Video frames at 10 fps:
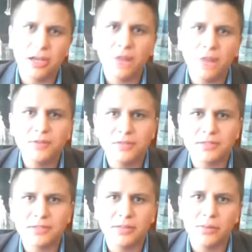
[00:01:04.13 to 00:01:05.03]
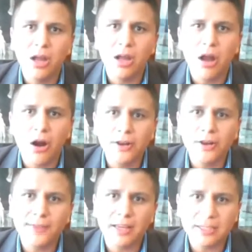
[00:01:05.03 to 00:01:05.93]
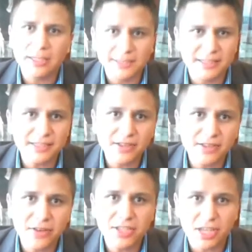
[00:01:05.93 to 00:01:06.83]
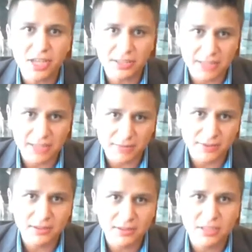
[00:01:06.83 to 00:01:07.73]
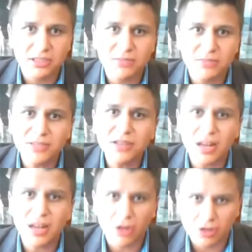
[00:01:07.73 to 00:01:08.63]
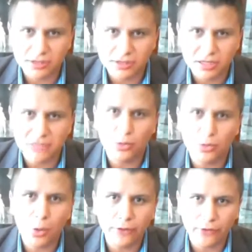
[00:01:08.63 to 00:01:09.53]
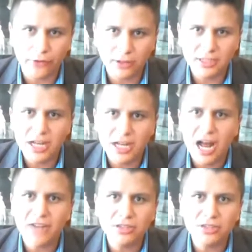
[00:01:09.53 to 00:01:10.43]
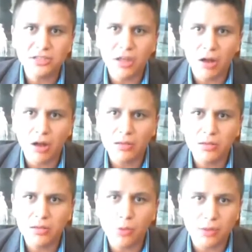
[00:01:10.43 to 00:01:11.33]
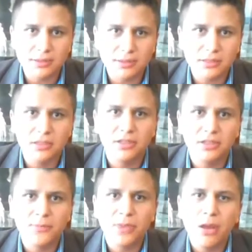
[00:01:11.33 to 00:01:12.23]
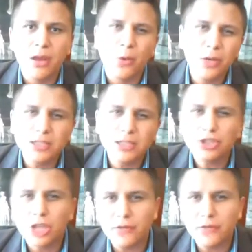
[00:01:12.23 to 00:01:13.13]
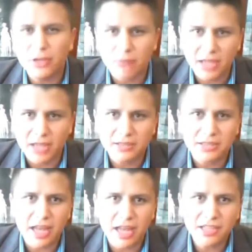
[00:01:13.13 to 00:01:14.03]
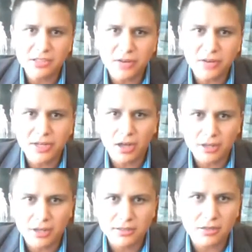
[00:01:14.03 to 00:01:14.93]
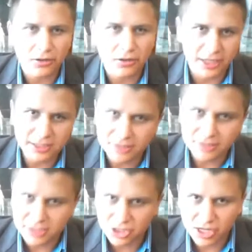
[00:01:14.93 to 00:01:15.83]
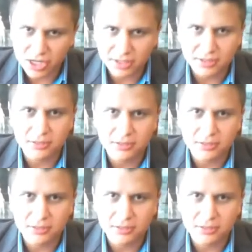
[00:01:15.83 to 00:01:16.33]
optimize them, or it's necessary to change them. The material cost and the workforce are not the only ones. We need to keep in mind the engineering costs or indirect charges,